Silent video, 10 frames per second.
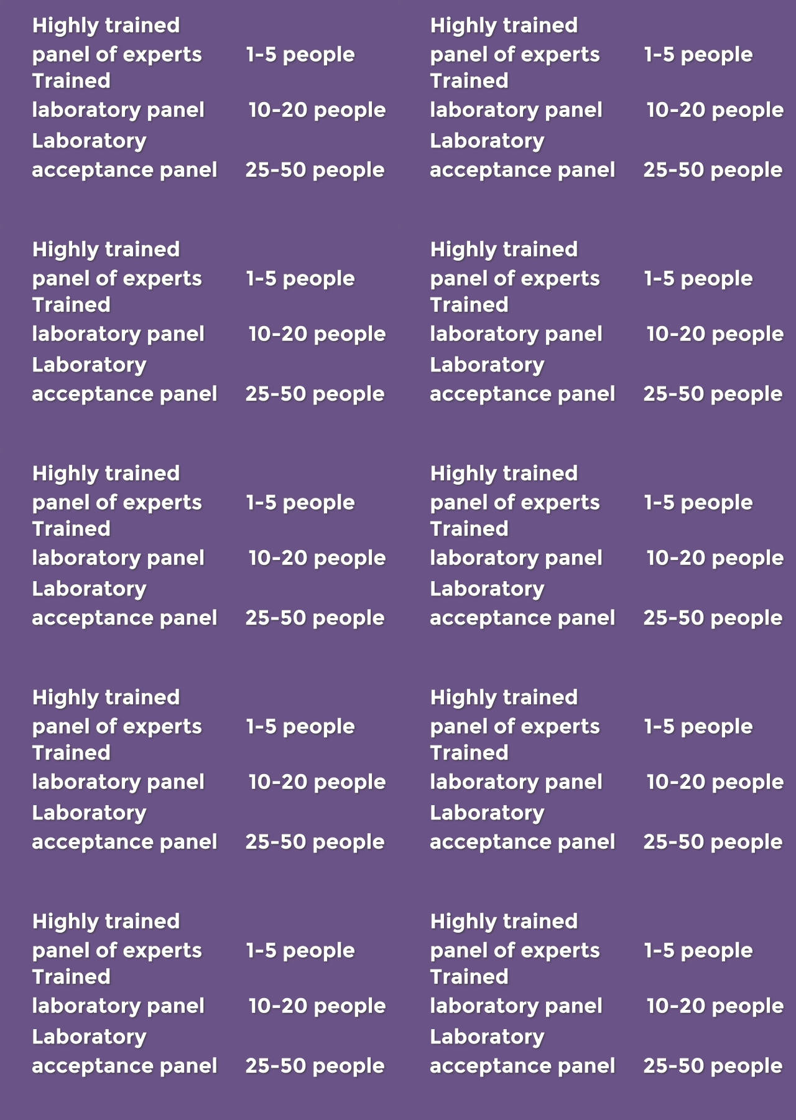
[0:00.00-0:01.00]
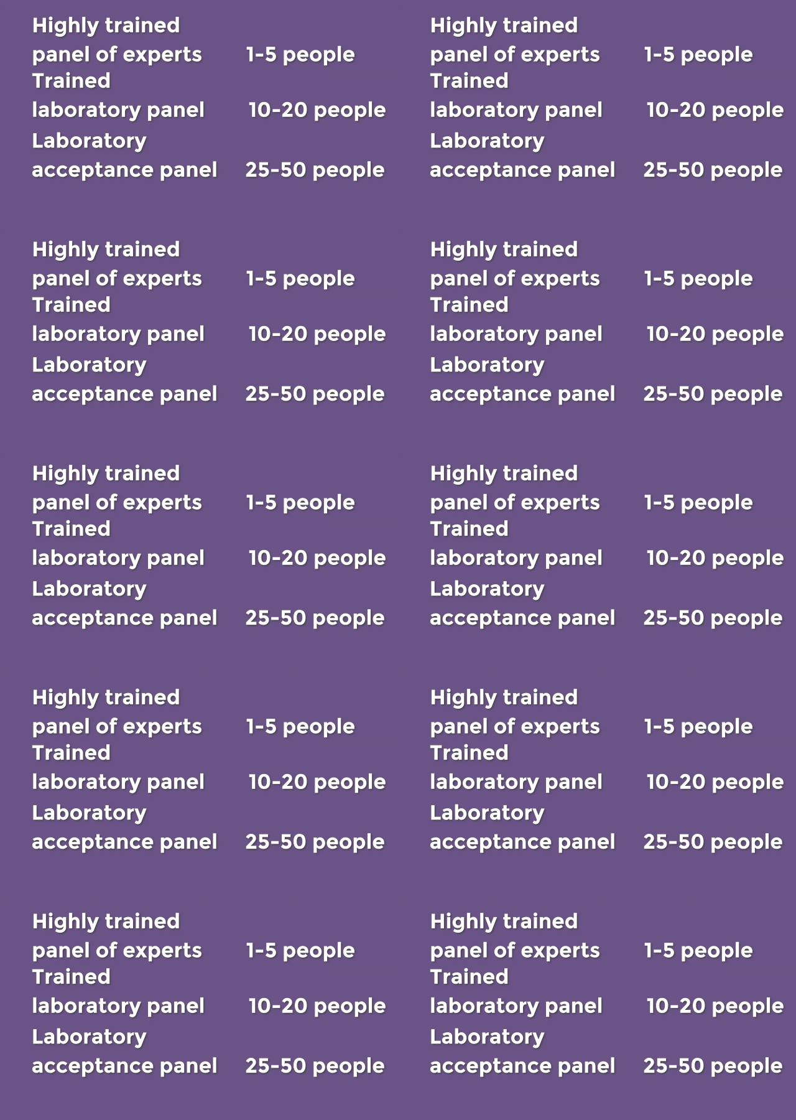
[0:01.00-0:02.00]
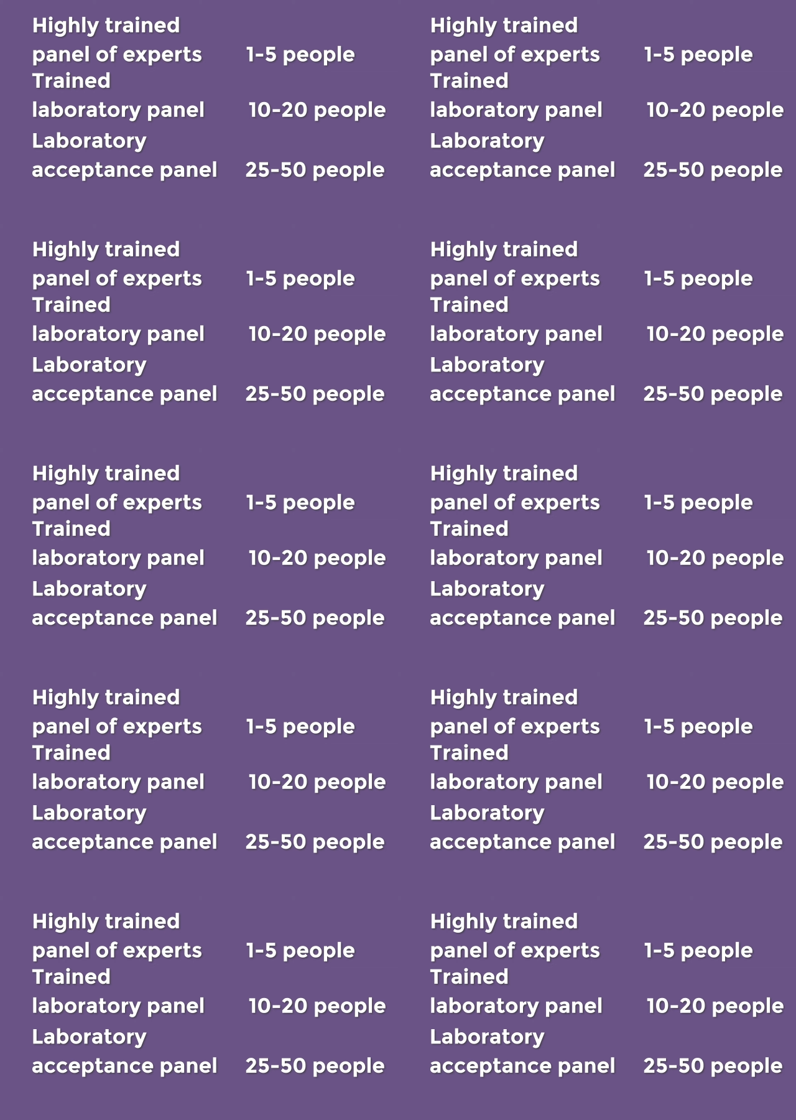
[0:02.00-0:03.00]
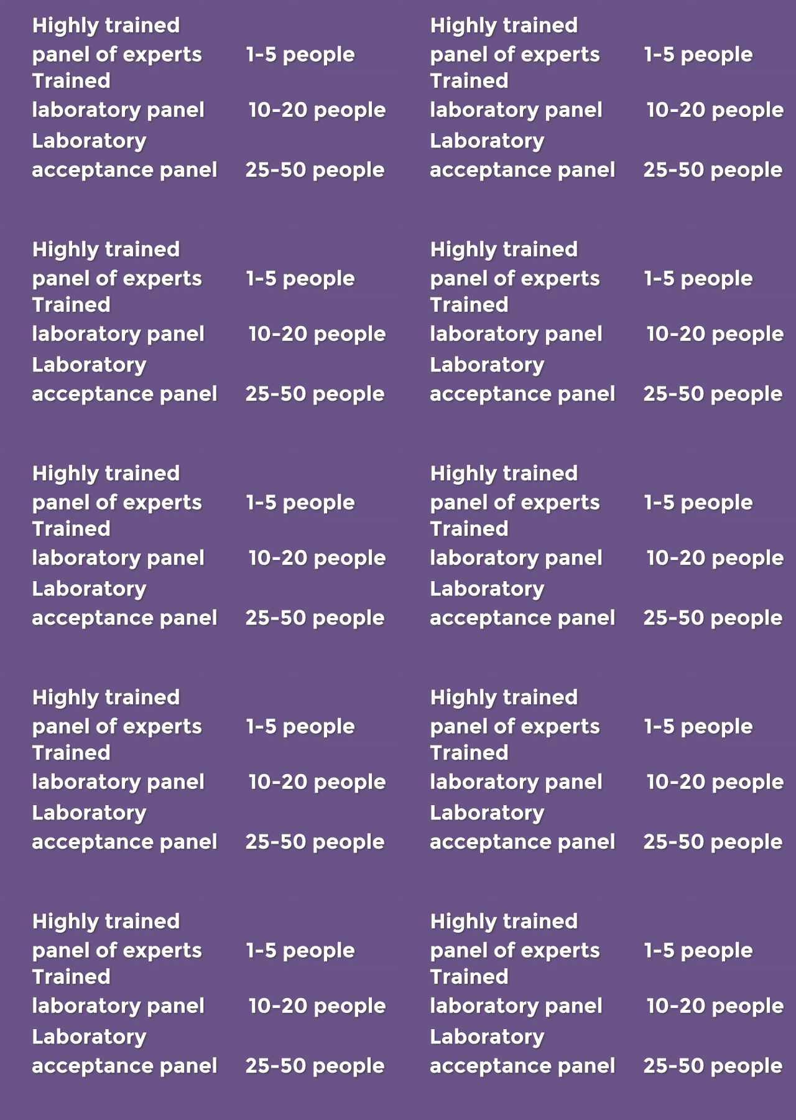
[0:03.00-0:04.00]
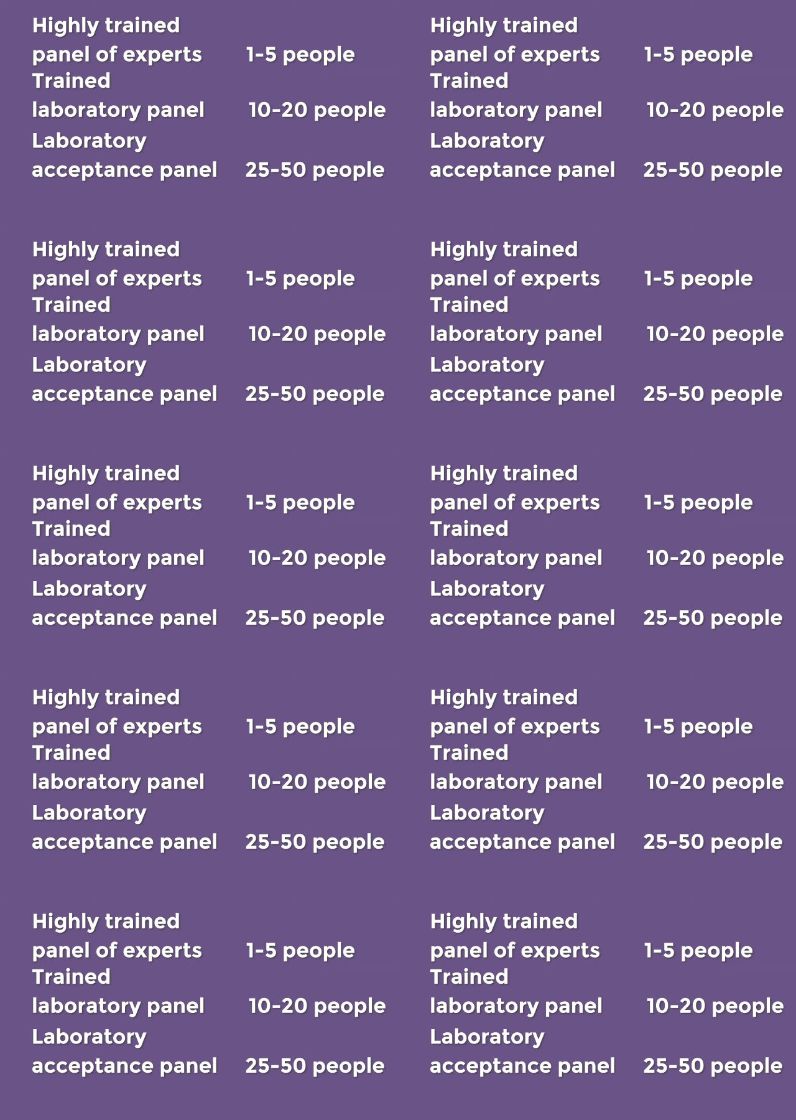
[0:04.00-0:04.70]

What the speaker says: [unreadable: no face in view]